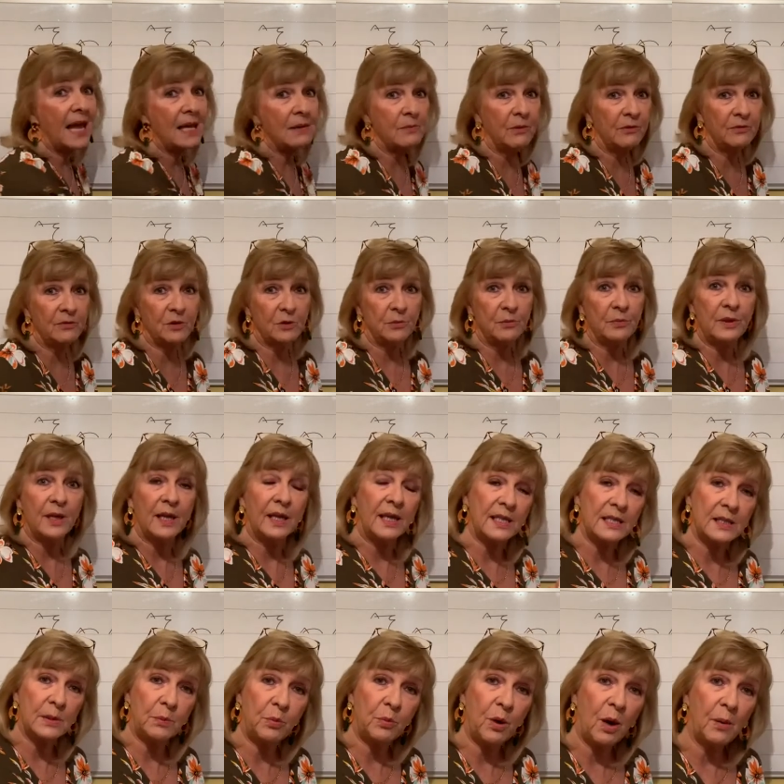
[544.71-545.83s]
of something, it's a
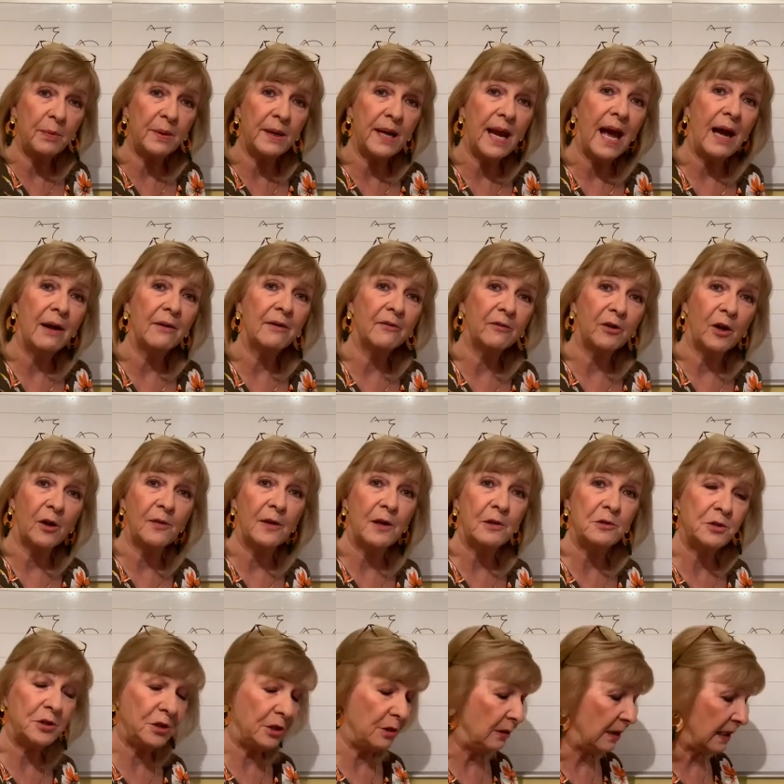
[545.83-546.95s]
proper noun, I've got those
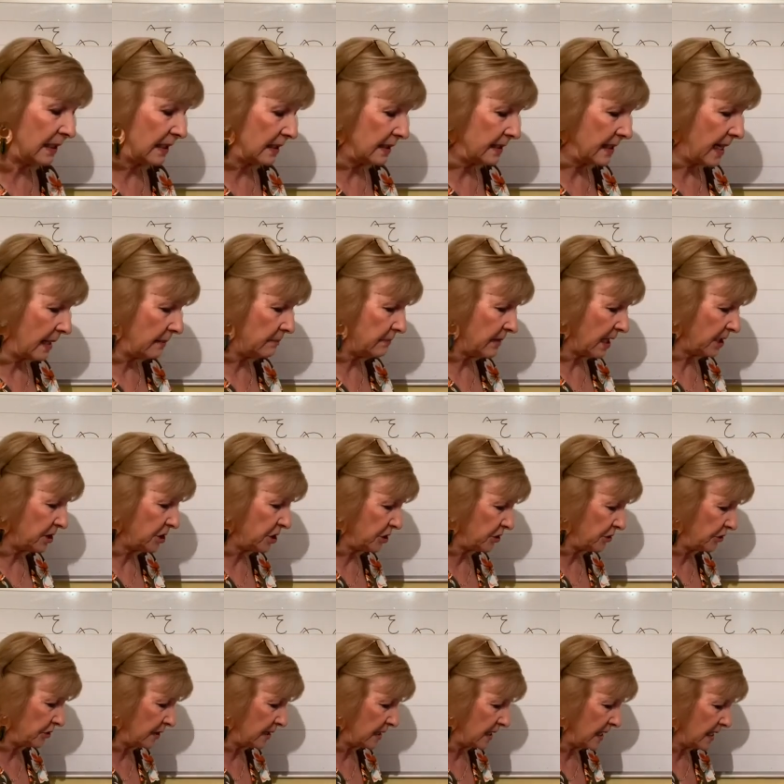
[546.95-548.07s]
two little name dashes
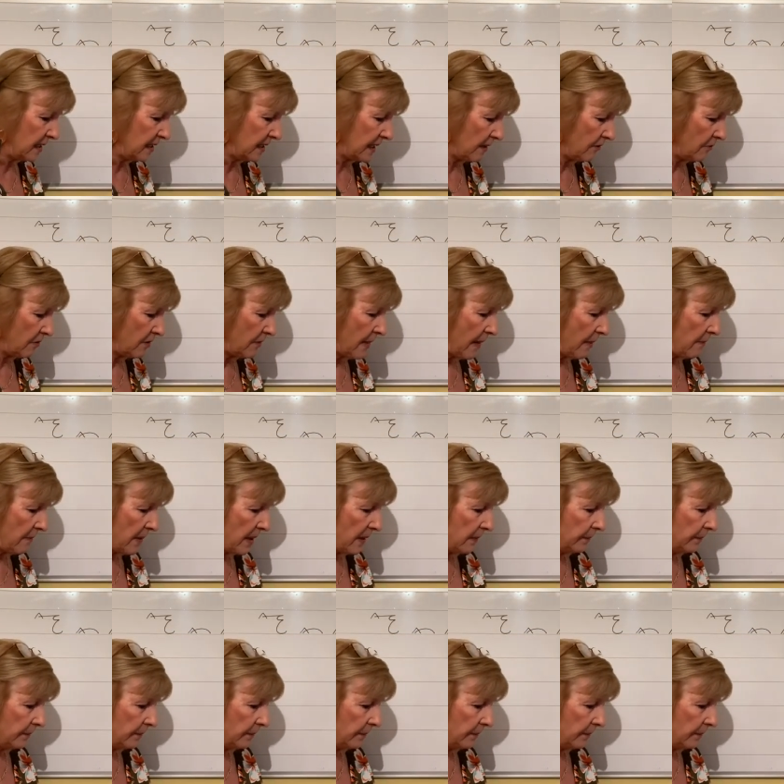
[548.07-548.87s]
underneath it, remember.